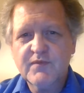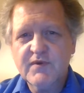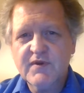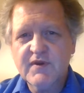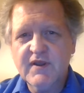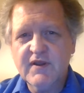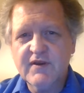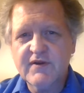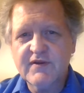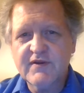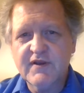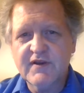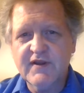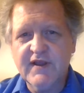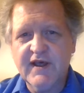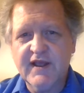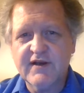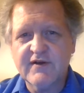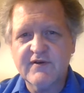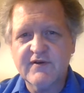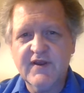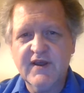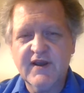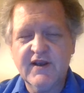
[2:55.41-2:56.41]
The
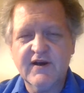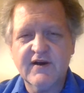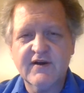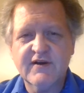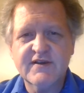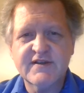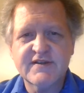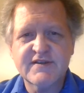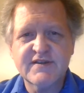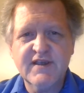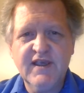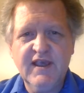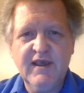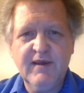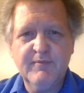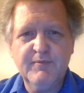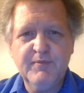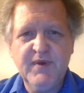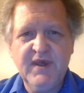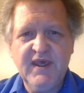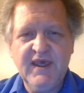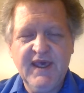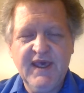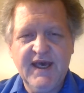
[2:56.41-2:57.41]
letter there is a
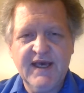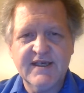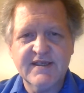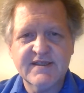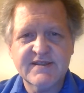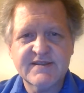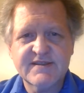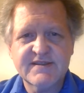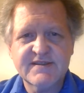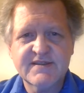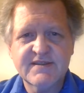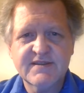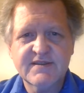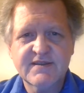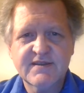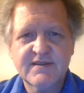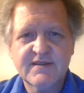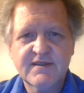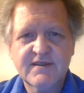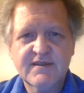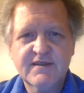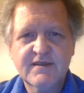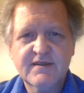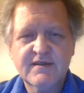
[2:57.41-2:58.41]
PS.
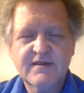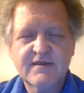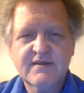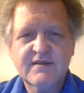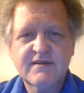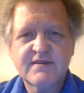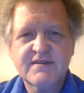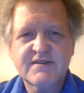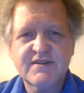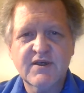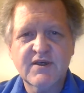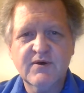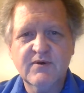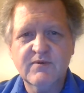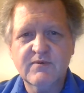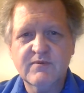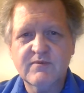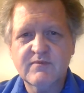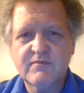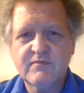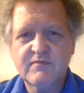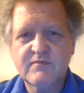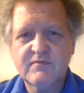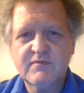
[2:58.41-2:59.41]

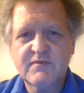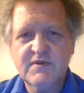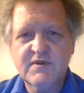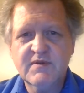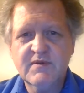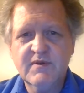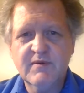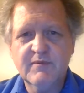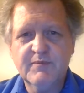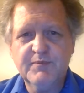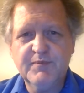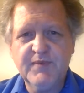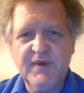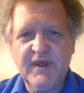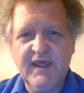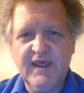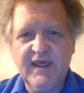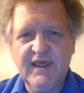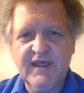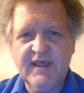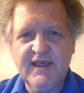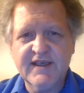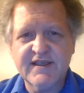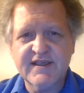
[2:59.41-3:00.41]
So the
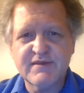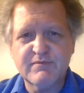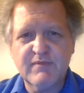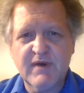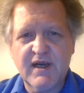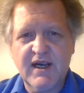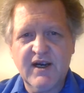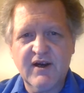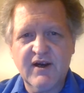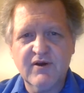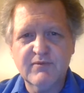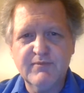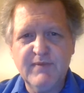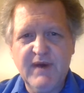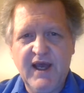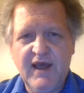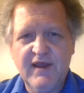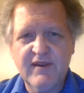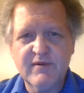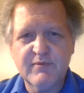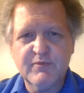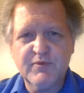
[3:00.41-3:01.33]
P gets borrowed by the